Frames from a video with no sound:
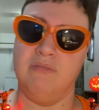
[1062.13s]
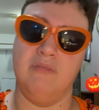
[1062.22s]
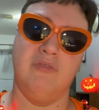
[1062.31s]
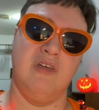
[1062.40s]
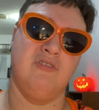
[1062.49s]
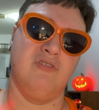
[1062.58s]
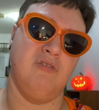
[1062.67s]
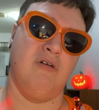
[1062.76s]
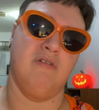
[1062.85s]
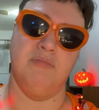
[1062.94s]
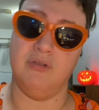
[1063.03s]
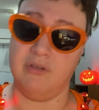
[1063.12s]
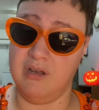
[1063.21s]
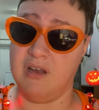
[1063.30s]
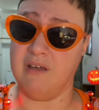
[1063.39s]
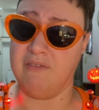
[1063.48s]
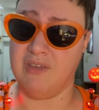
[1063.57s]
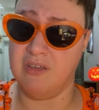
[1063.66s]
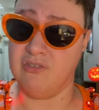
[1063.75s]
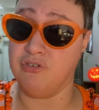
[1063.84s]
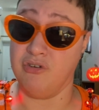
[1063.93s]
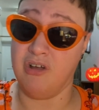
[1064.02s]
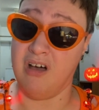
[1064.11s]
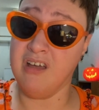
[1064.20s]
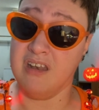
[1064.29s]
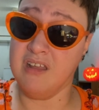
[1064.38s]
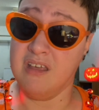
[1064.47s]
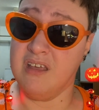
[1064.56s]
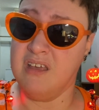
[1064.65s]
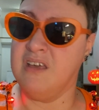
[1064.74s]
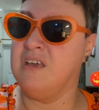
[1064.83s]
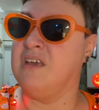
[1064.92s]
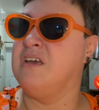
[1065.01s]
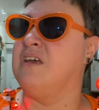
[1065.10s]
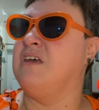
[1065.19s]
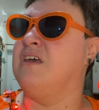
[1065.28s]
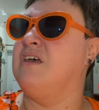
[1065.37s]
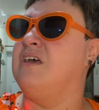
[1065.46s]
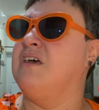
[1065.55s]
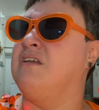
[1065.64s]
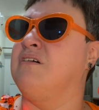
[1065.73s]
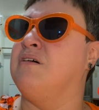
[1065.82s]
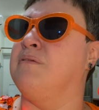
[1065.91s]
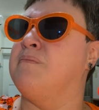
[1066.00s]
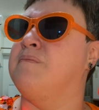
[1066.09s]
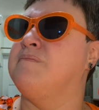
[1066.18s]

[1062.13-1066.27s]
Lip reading: thanks to our ability to have kids or not. And